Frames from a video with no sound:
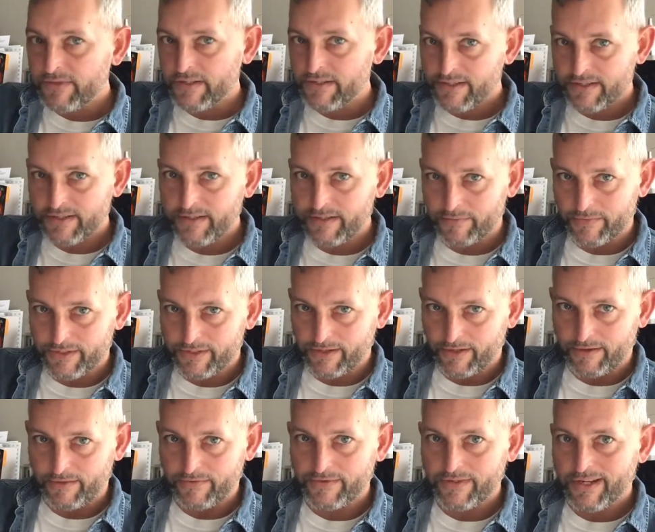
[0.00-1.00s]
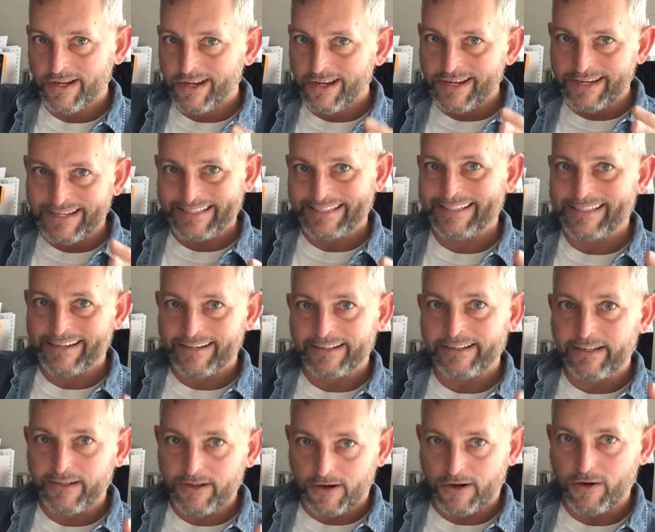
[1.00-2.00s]
to see themselves
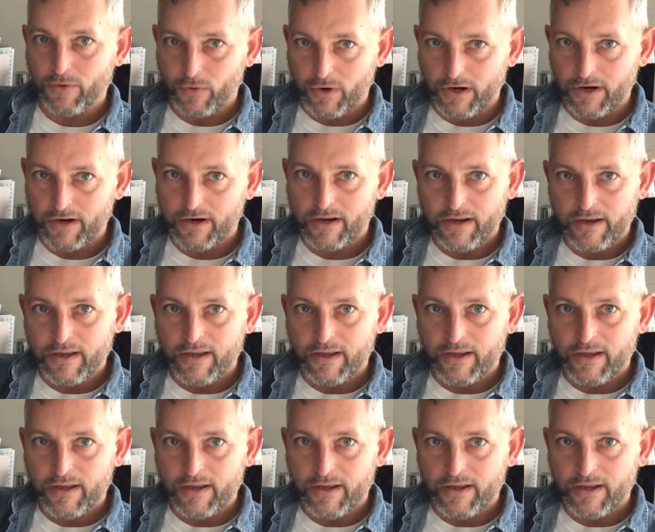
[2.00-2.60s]
inside the artwork.